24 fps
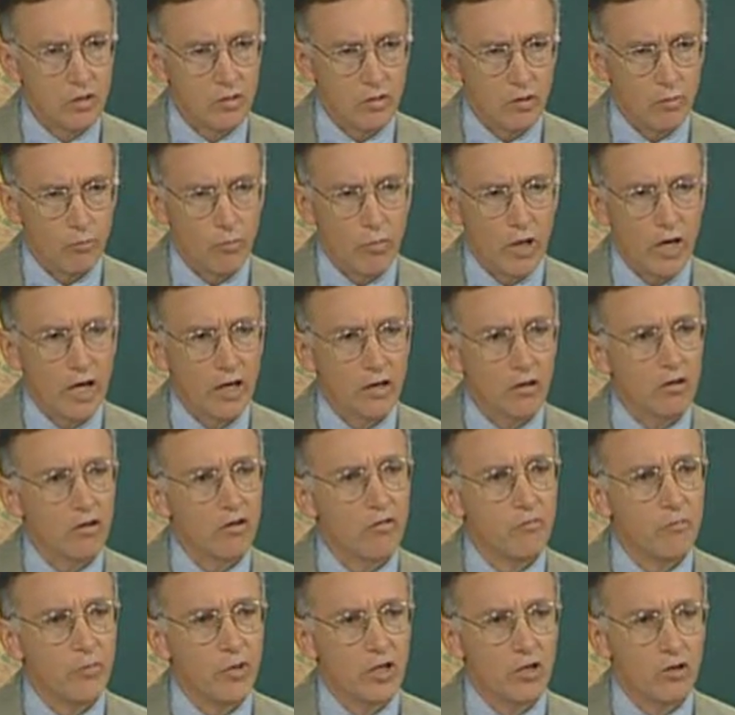the
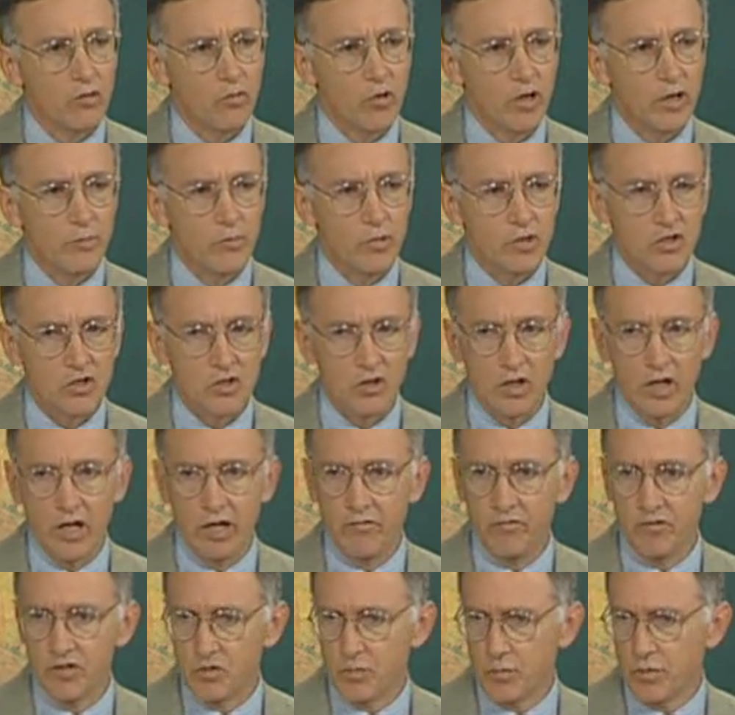model of Milarepa's
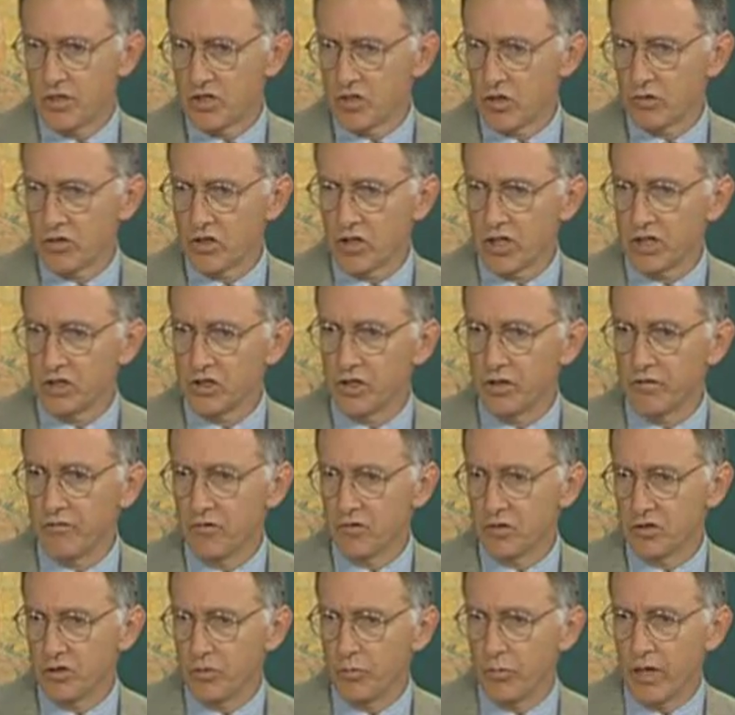life has been so touching
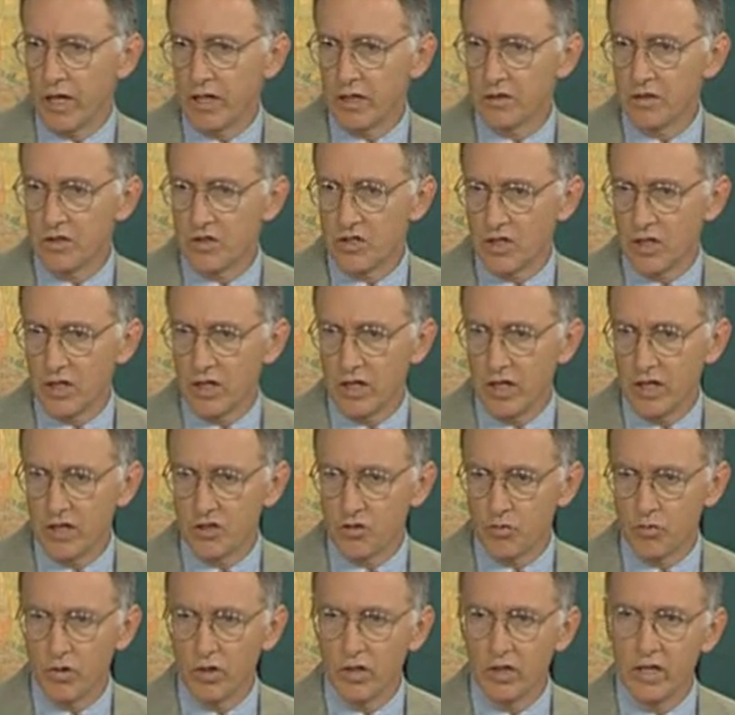for Tibetans and
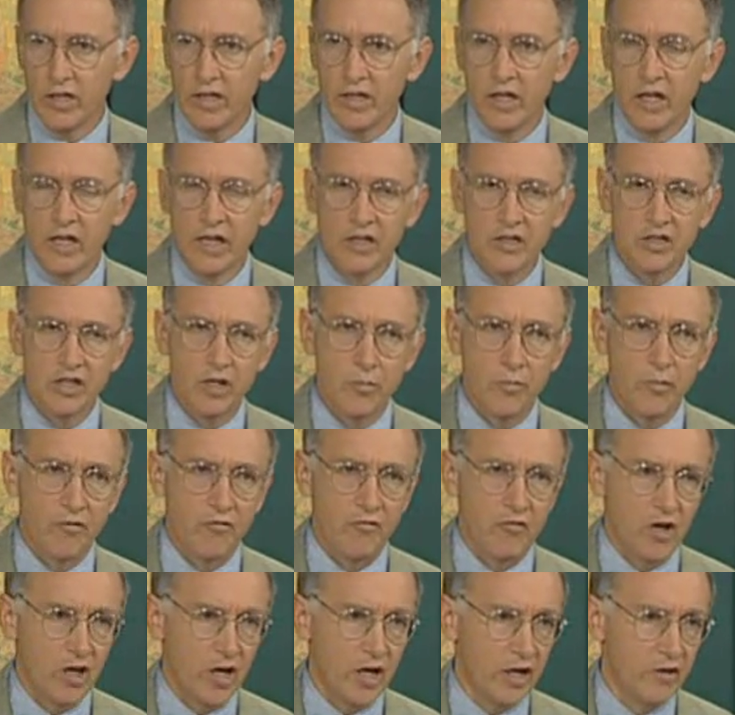has really
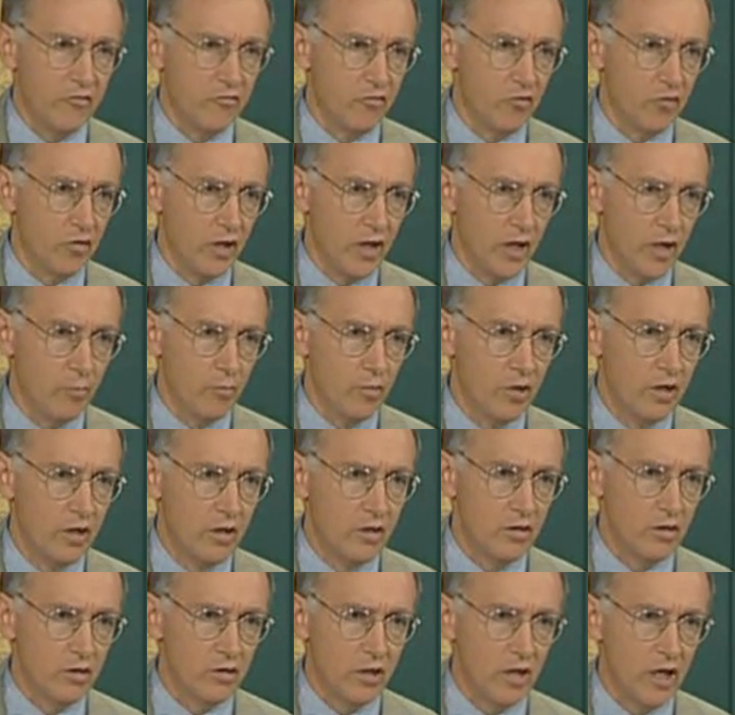typified for them
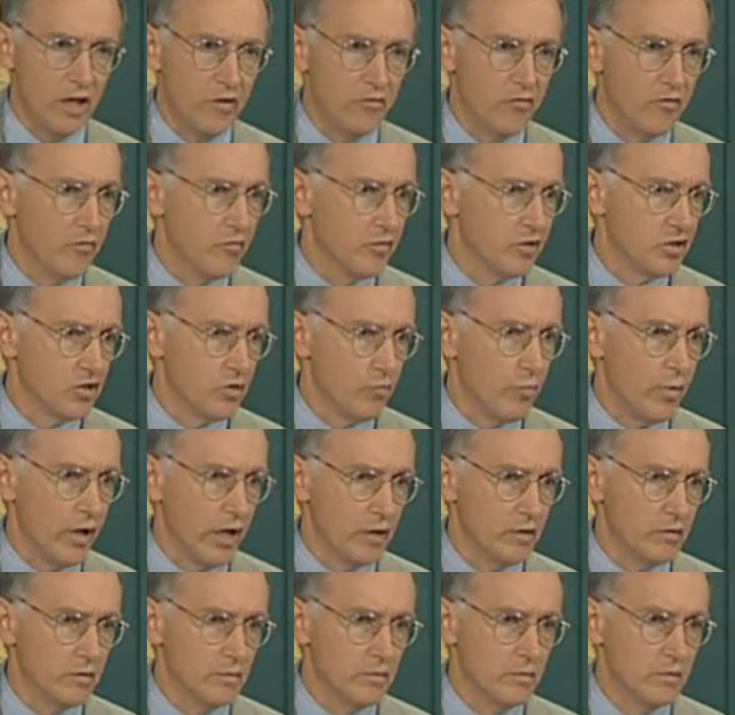the life of a
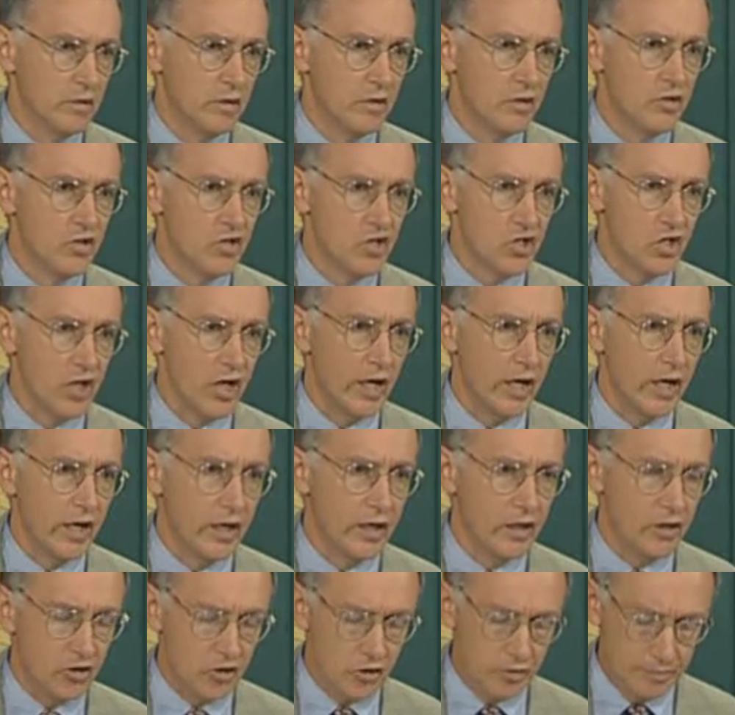Tibetan
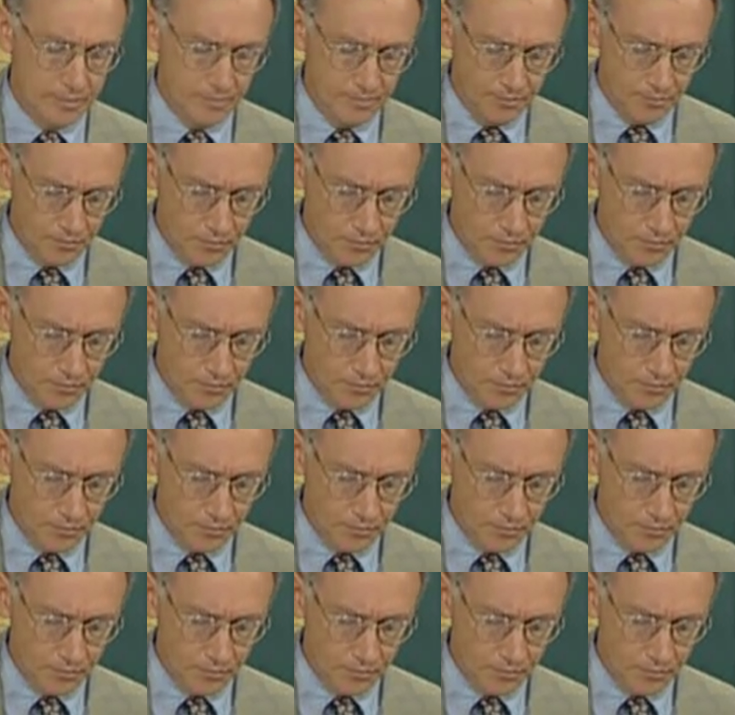sage.